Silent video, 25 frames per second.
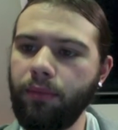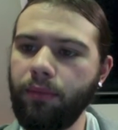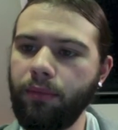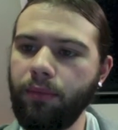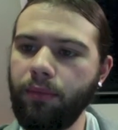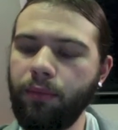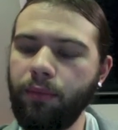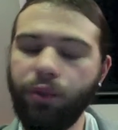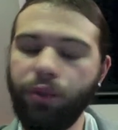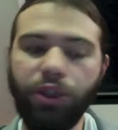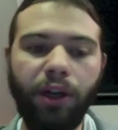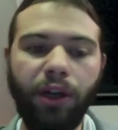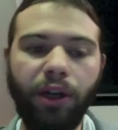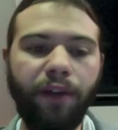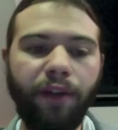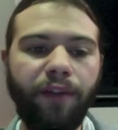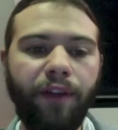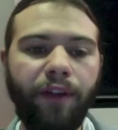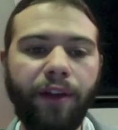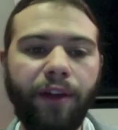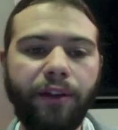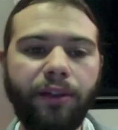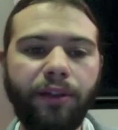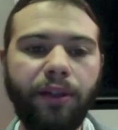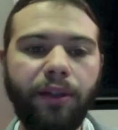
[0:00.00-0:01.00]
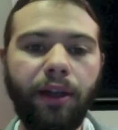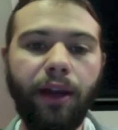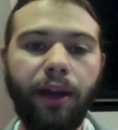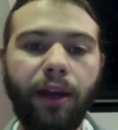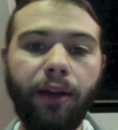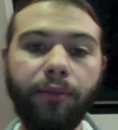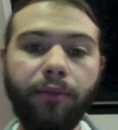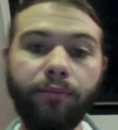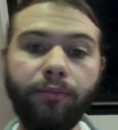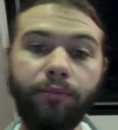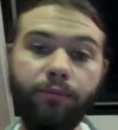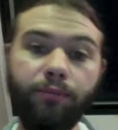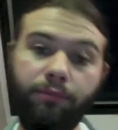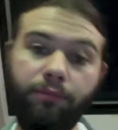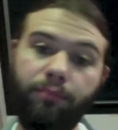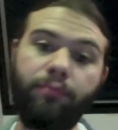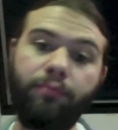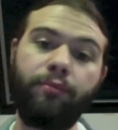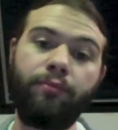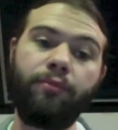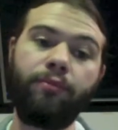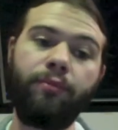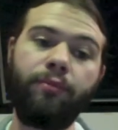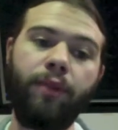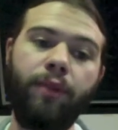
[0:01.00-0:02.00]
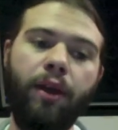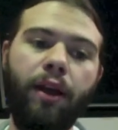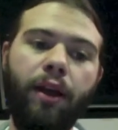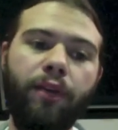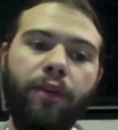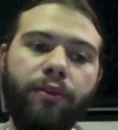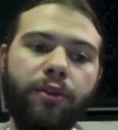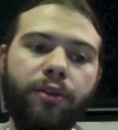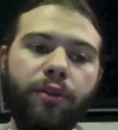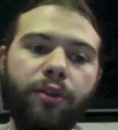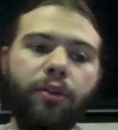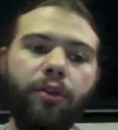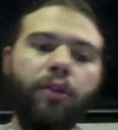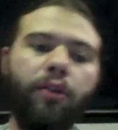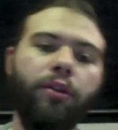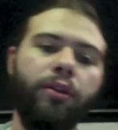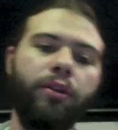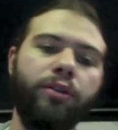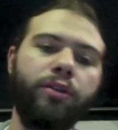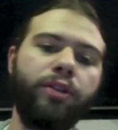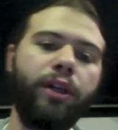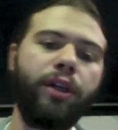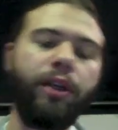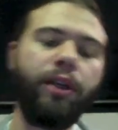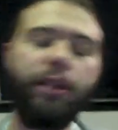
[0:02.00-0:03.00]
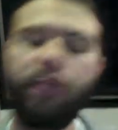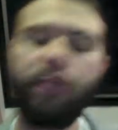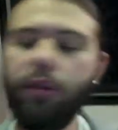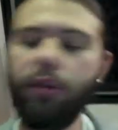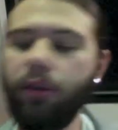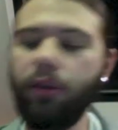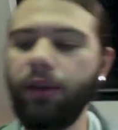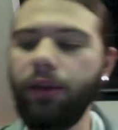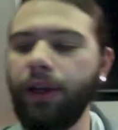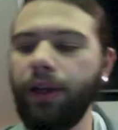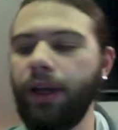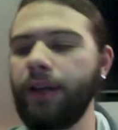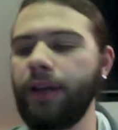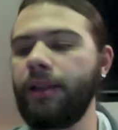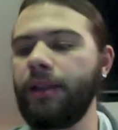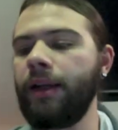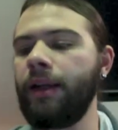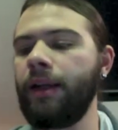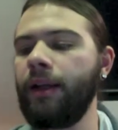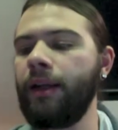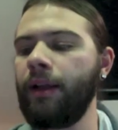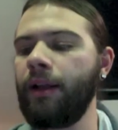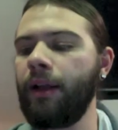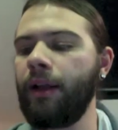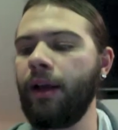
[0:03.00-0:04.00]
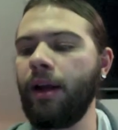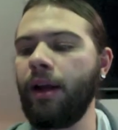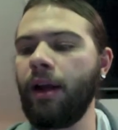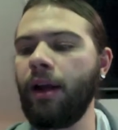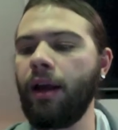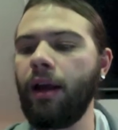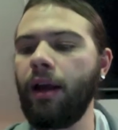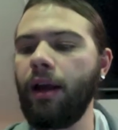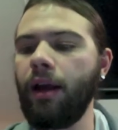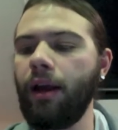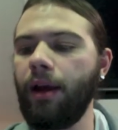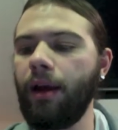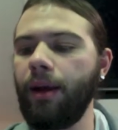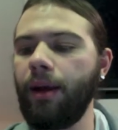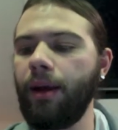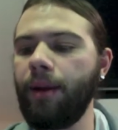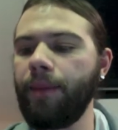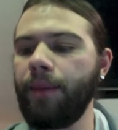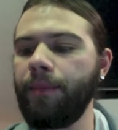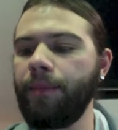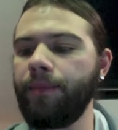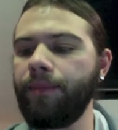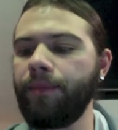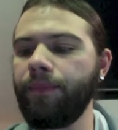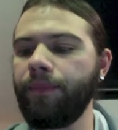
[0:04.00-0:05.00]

which are fast again after the, all the Chinese holidays. Um,